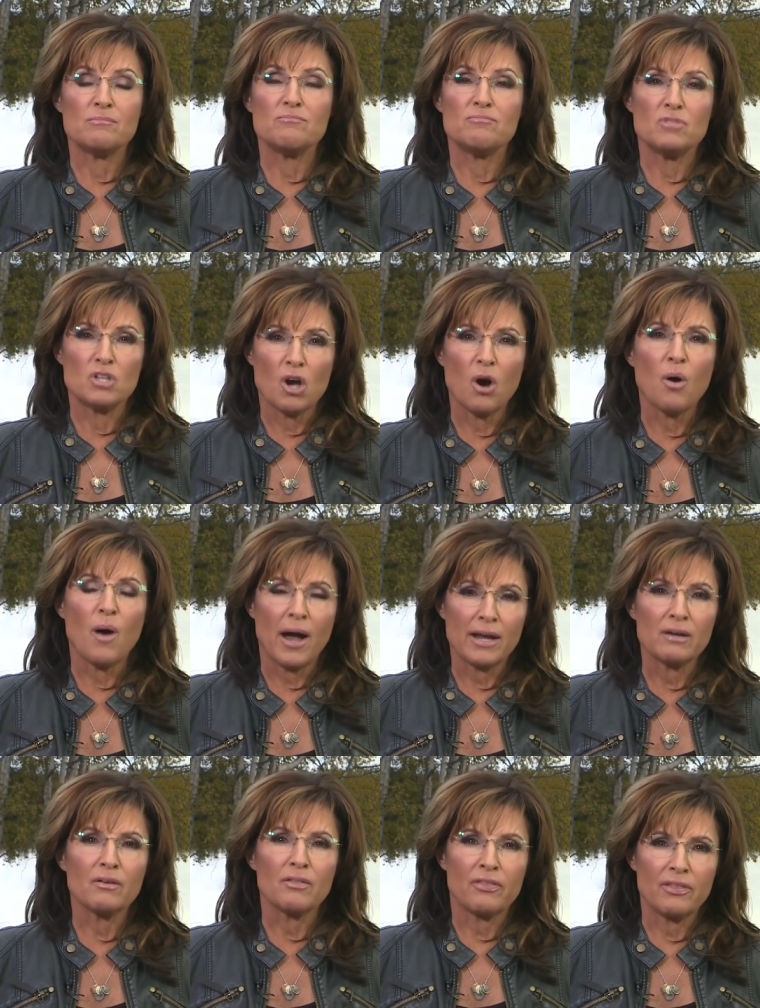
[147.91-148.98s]
The former
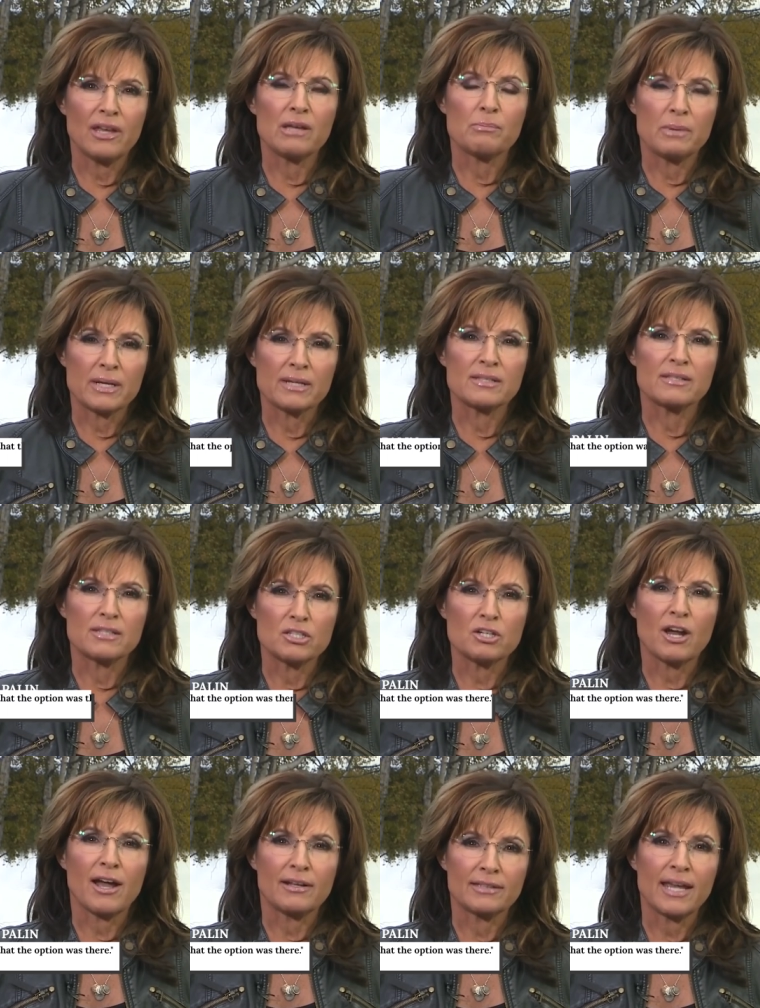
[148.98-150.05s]
governor told the network,
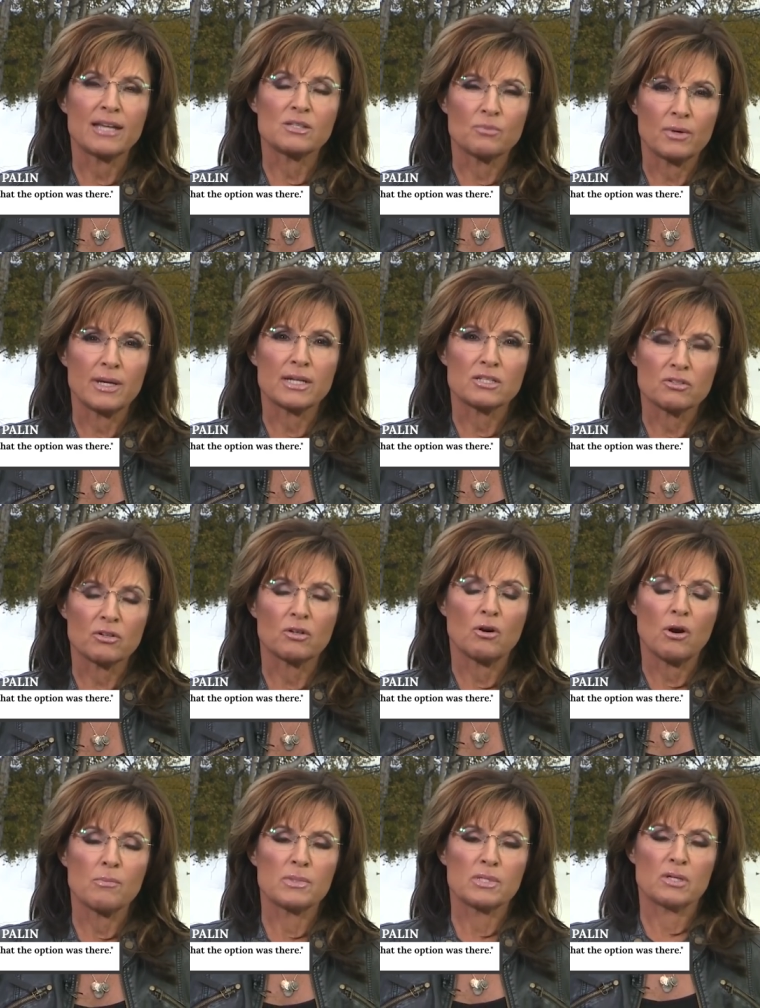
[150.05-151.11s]
I knew that the
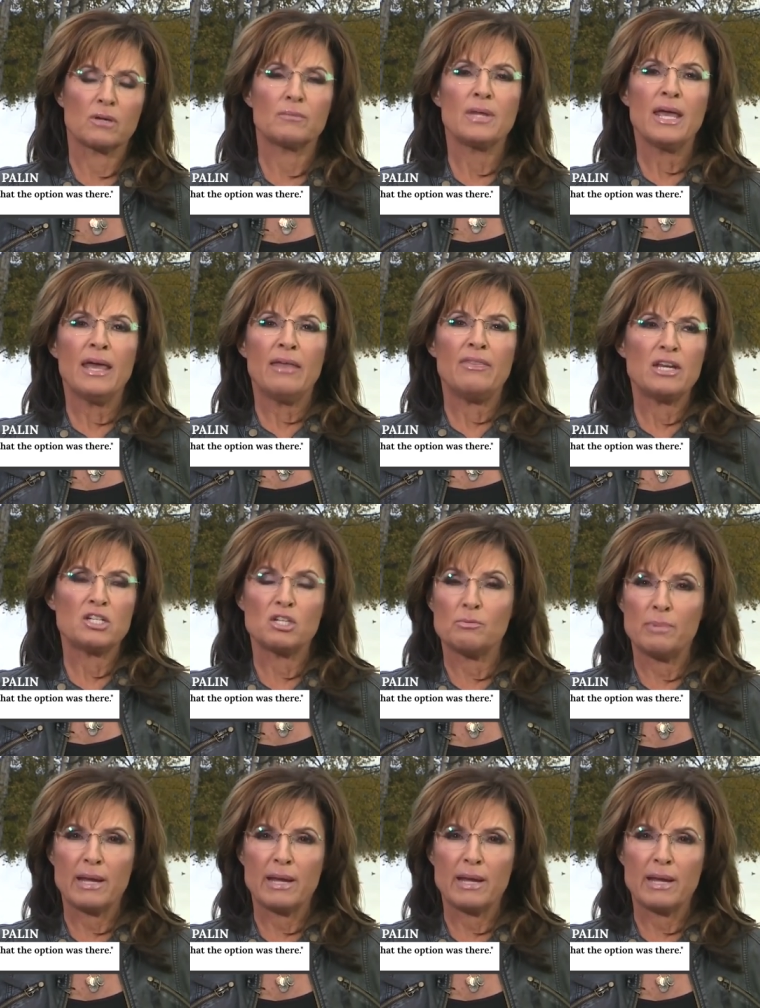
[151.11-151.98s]
option was there.